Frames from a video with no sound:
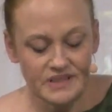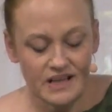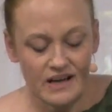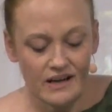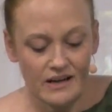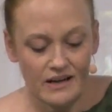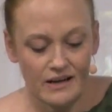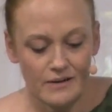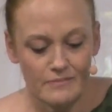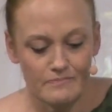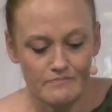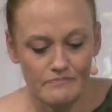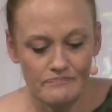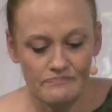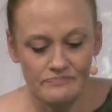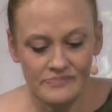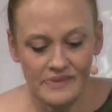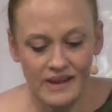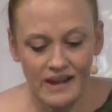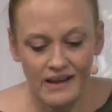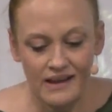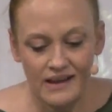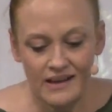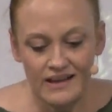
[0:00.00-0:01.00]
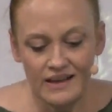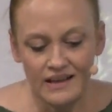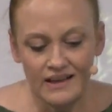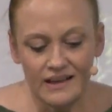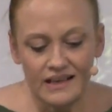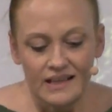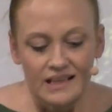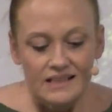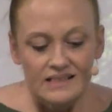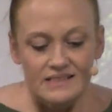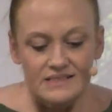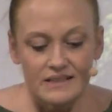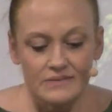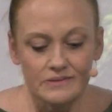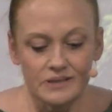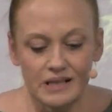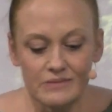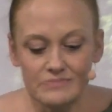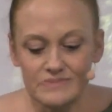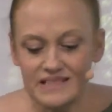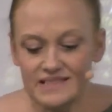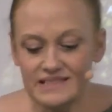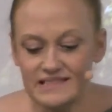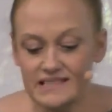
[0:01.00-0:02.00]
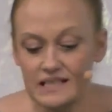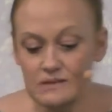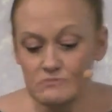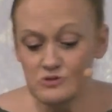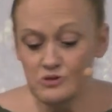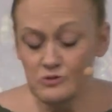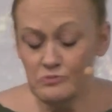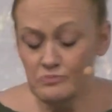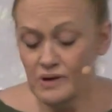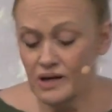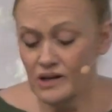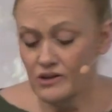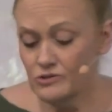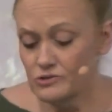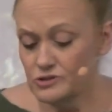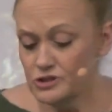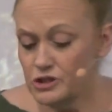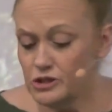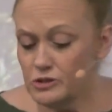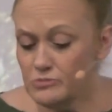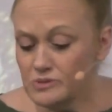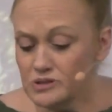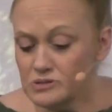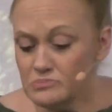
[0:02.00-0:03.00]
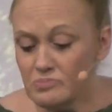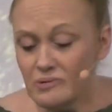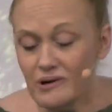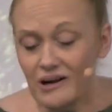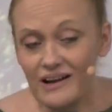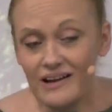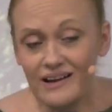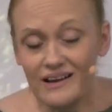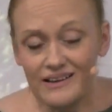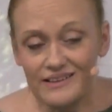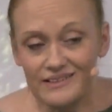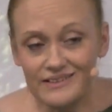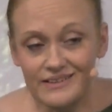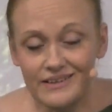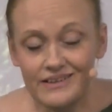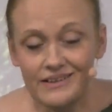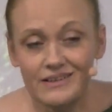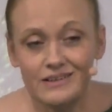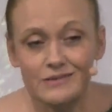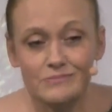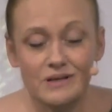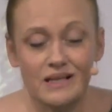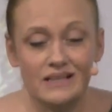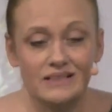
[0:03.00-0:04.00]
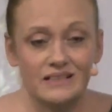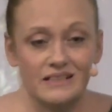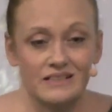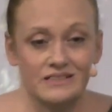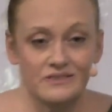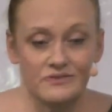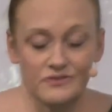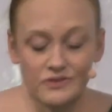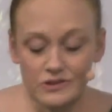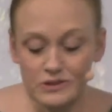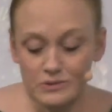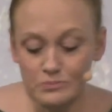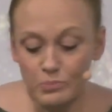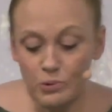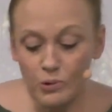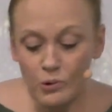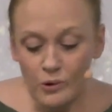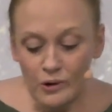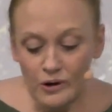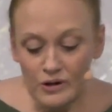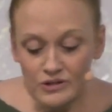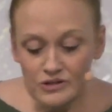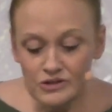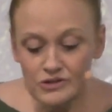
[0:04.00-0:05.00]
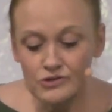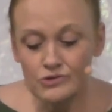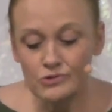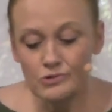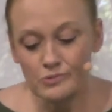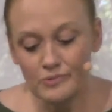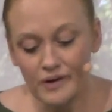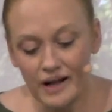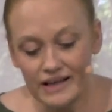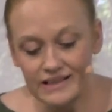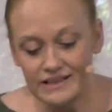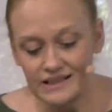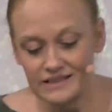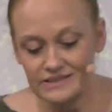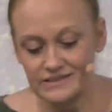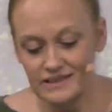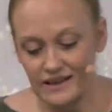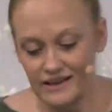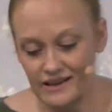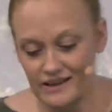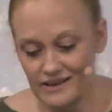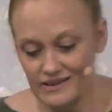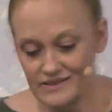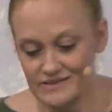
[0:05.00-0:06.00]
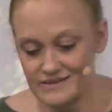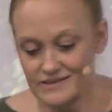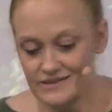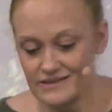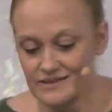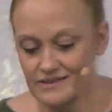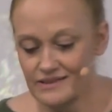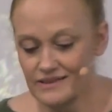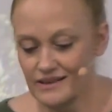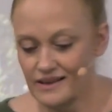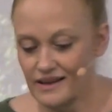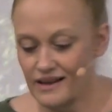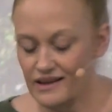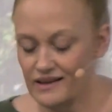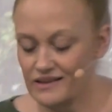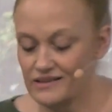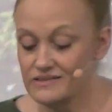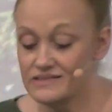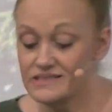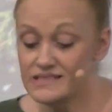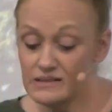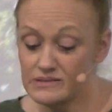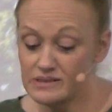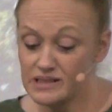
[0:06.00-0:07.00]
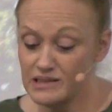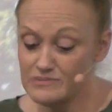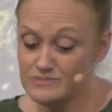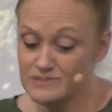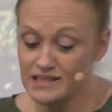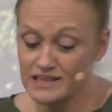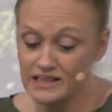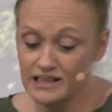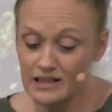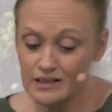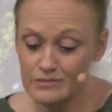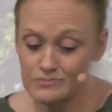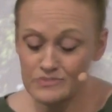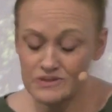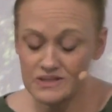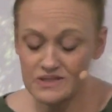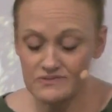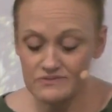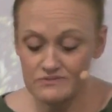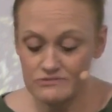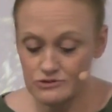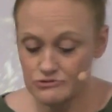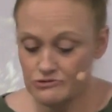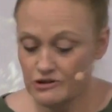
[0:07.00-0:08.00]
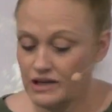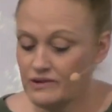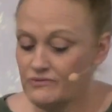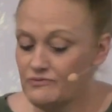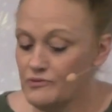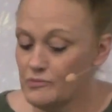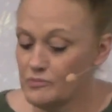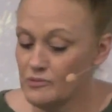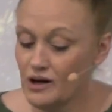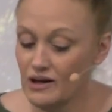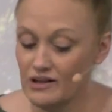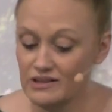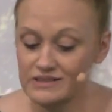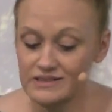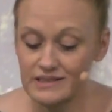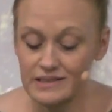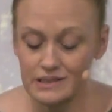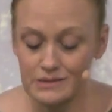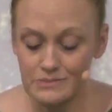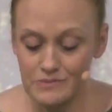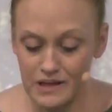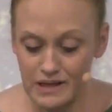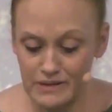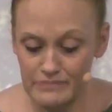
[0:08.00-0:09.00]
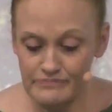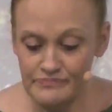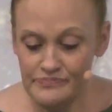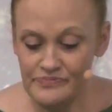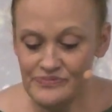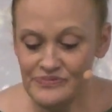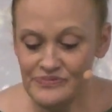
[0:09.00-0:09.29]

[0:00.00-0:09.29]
Sometimes it stems from my own human pride and my need to feel important or recognized, and sometimes it comes straight from God's enemy.